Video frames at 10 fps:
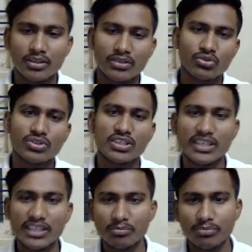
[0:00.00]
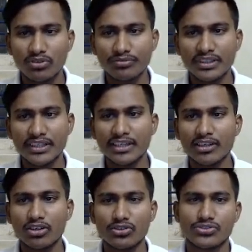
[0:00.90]
So see here, profit and
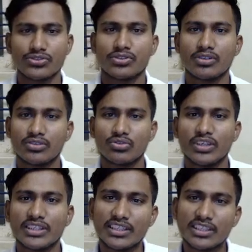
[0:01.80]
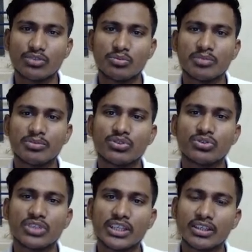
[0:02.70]
loss. So I think you may be
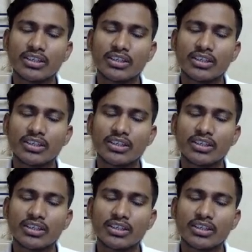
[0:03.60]
knowing.